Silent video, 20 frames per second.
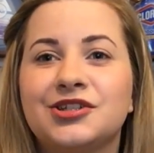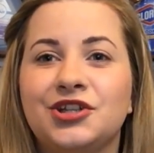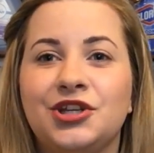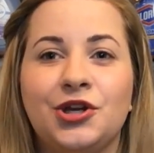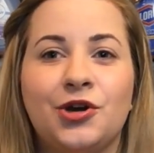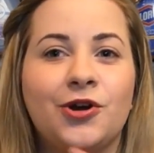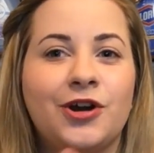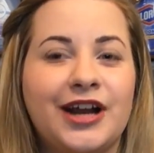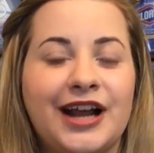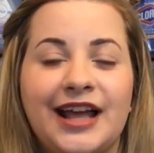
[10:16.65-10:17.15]
so
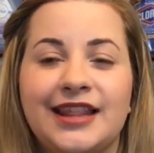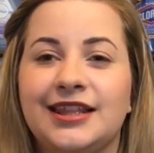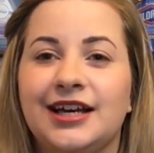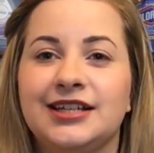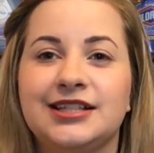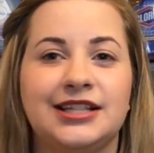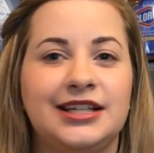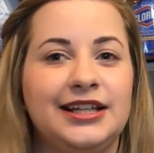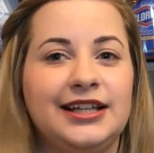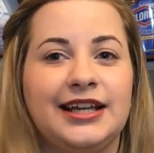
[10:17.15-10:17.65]
you're going to get
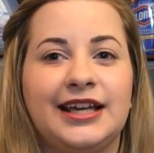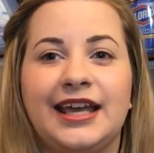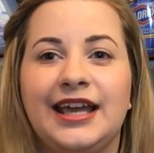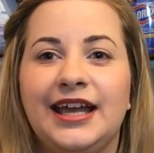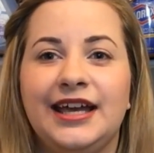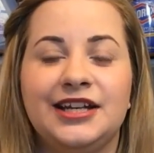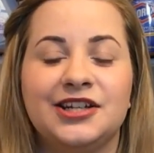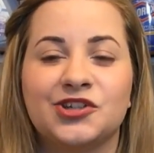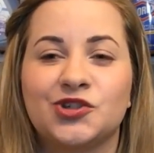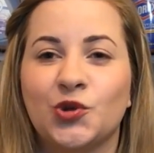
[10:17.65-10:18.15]
that deal
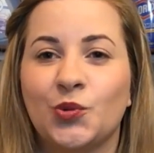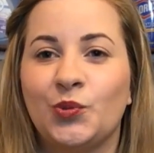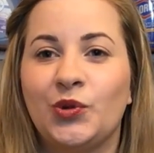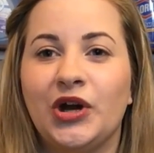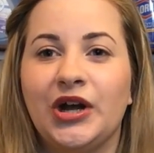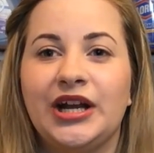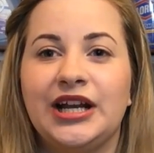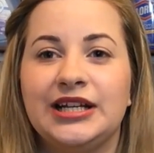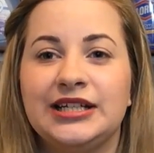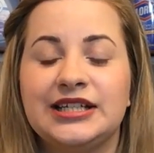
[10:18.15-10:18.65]
again at some
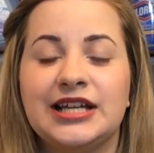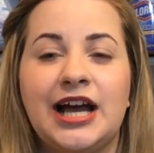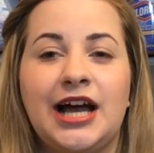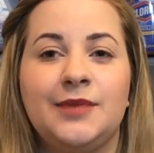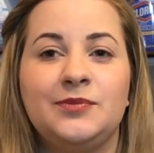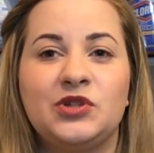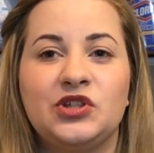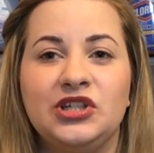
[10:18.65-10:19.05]
point in time,